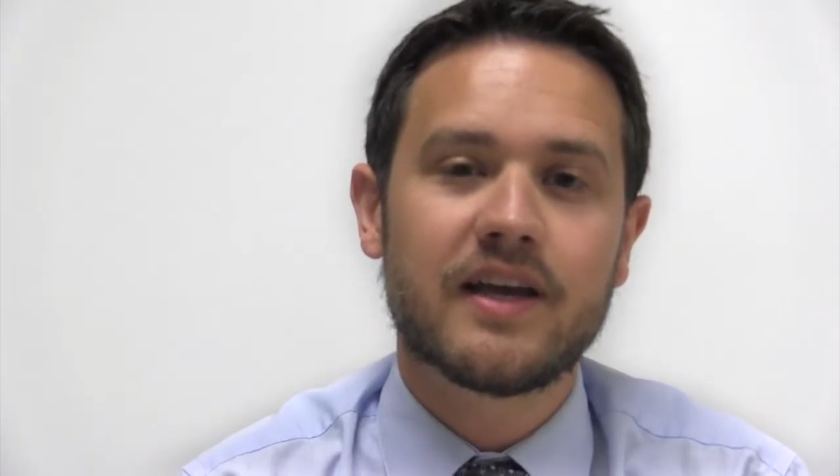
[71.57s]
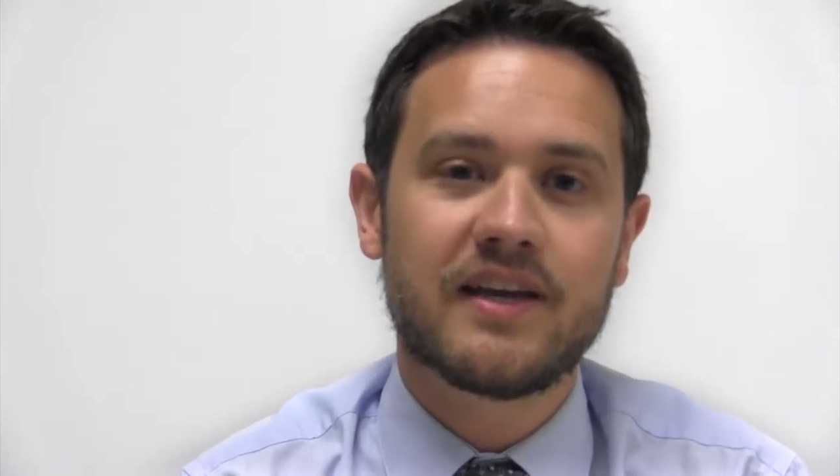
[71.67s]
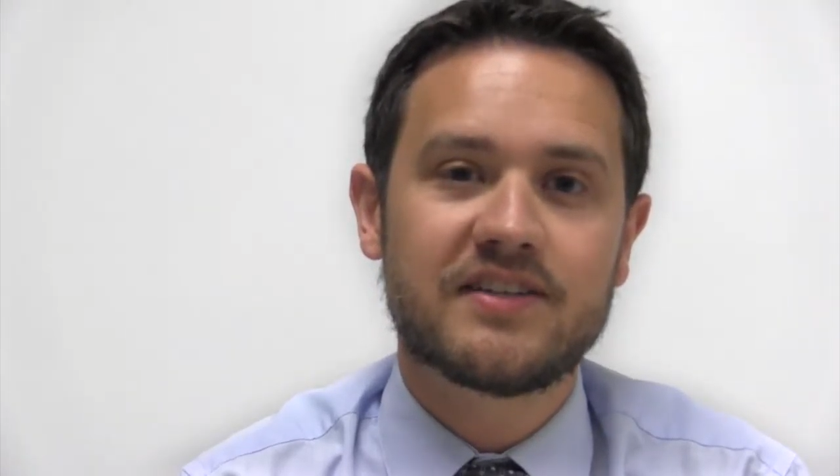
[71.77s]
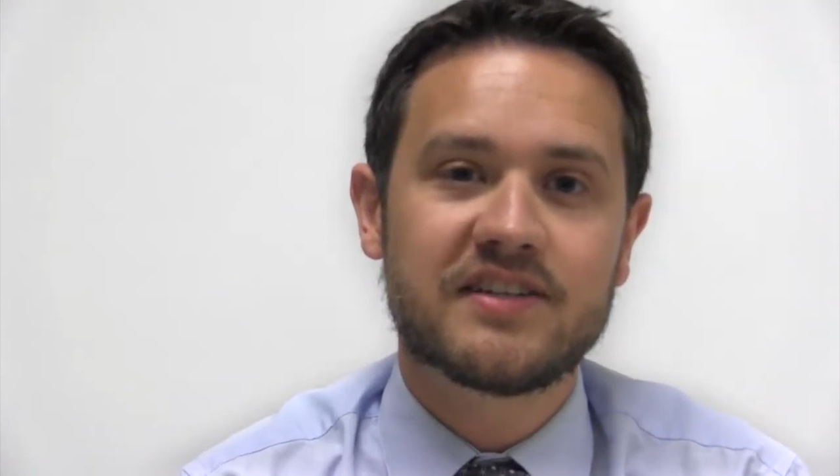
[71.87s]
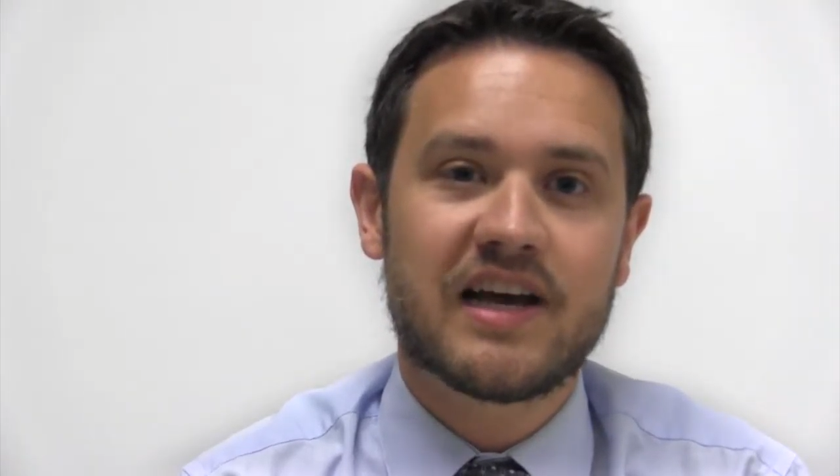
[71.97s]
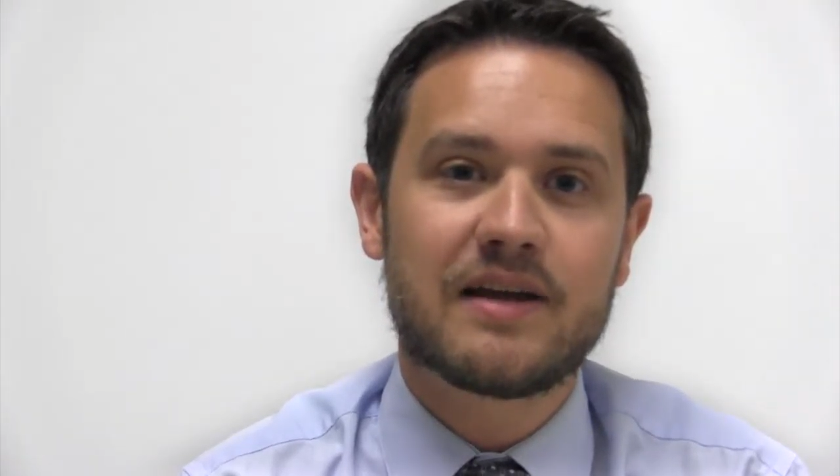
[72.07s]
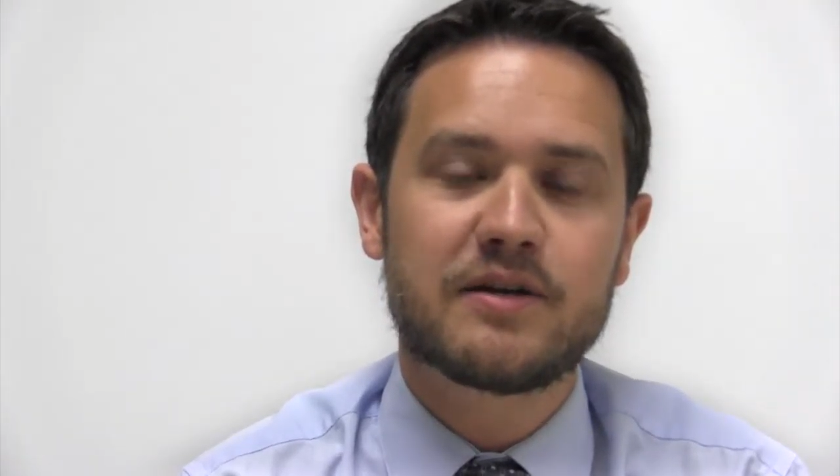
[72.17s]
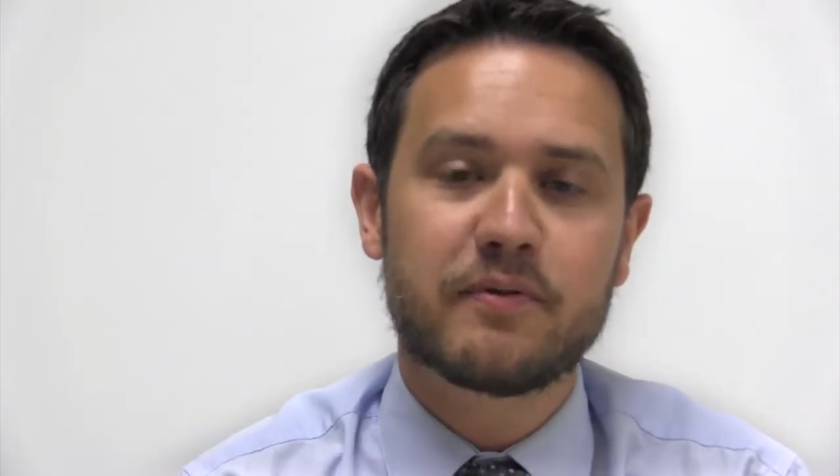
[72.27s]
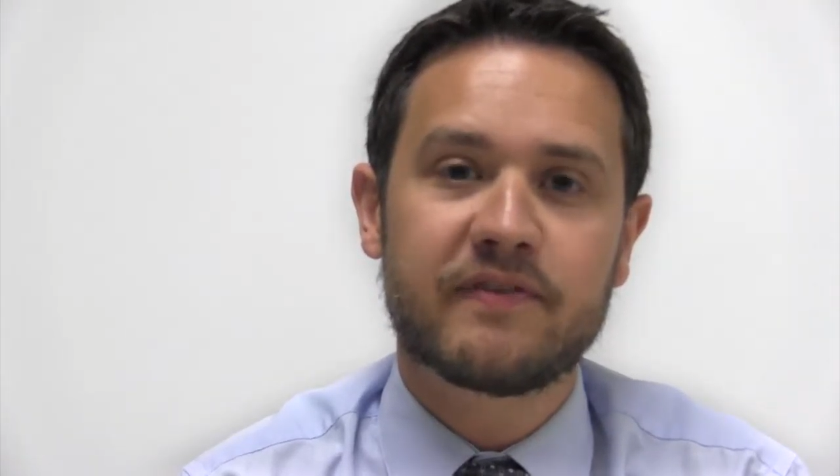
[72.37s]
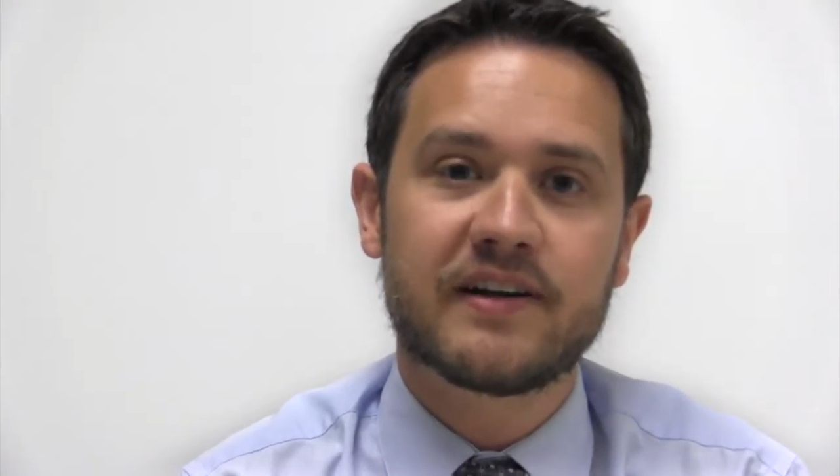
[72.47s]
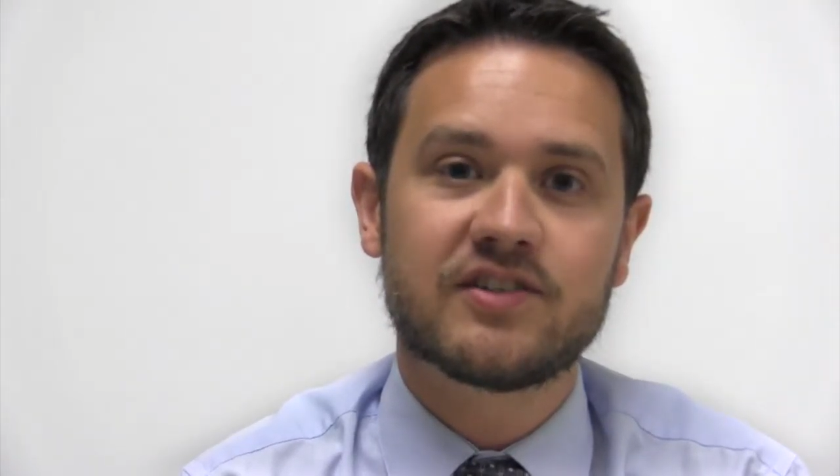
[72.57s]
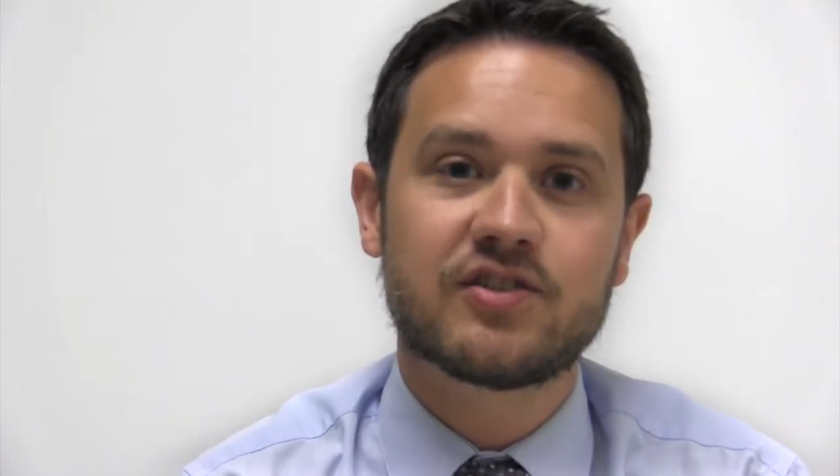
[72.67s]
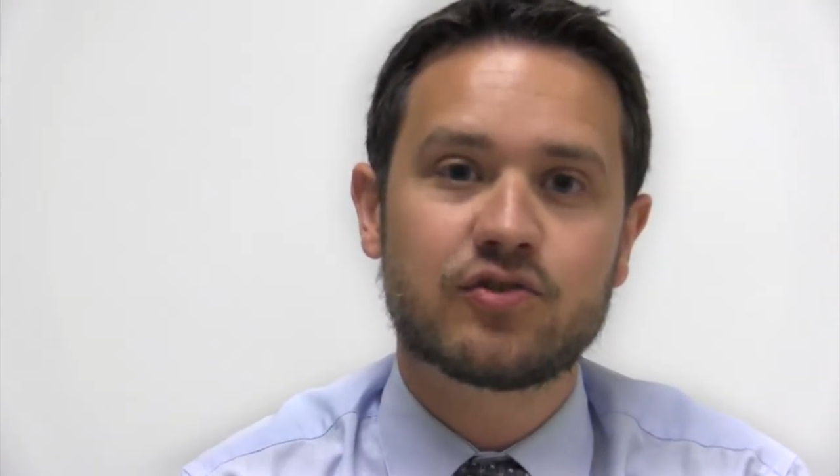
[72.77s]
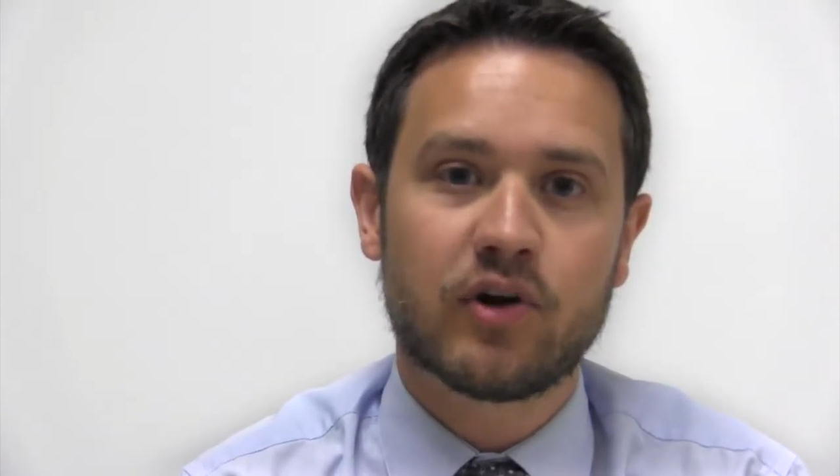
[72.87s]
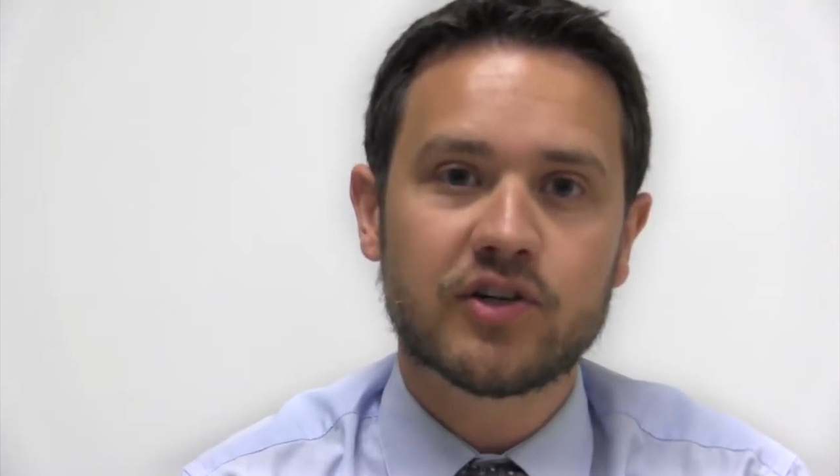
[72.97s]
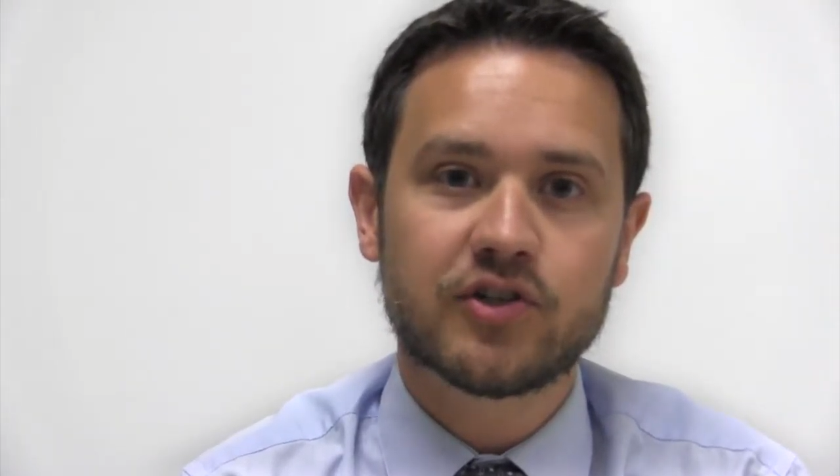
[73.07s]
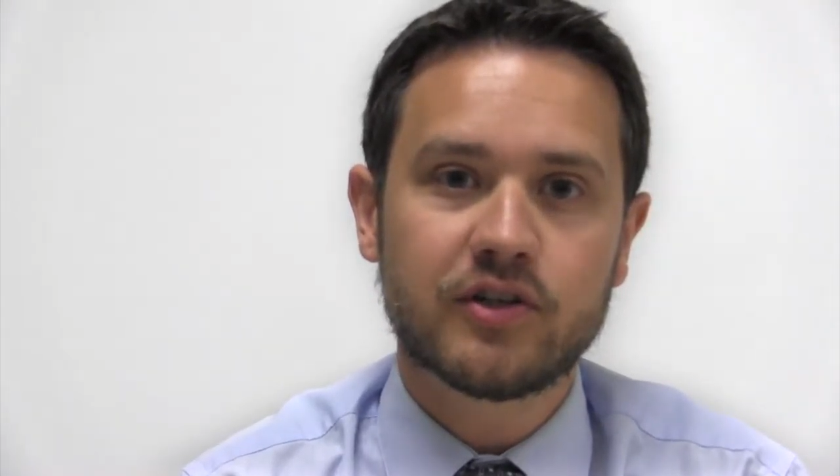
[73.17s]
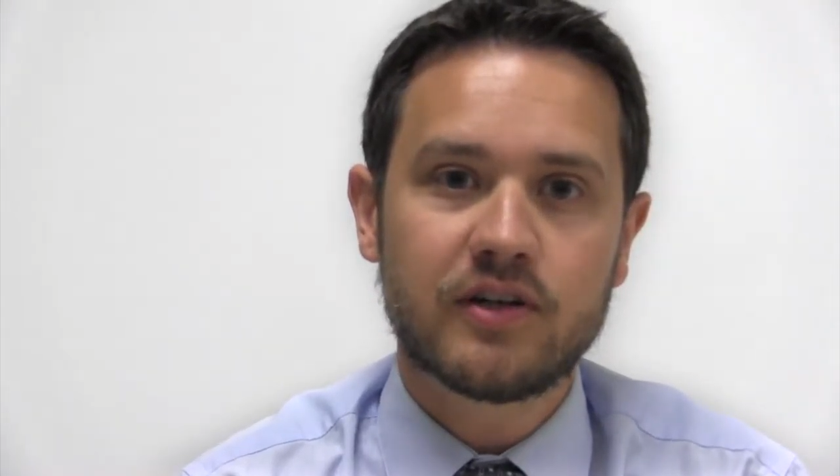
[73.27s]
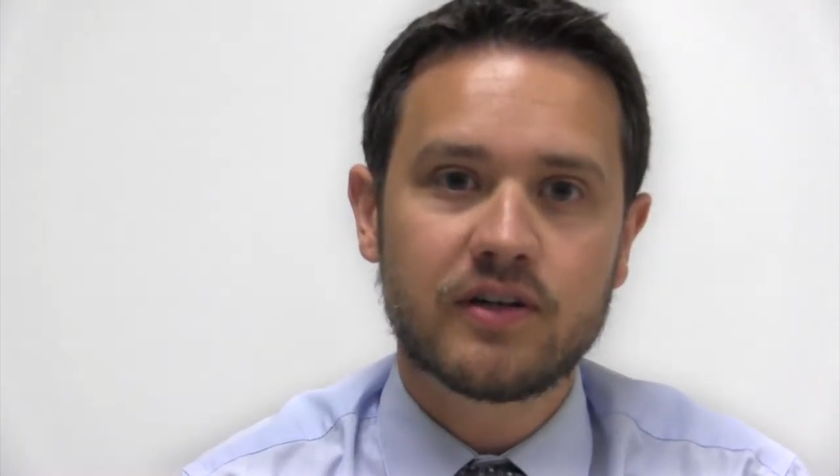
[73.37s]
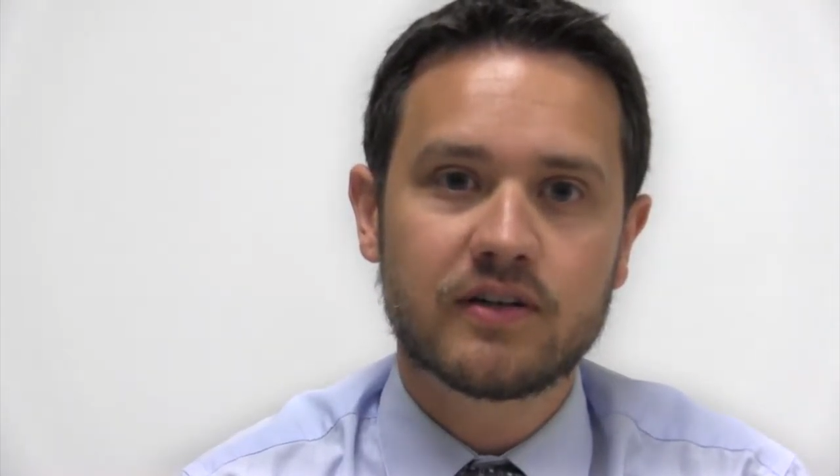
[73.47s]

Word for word: is designed to provide structure,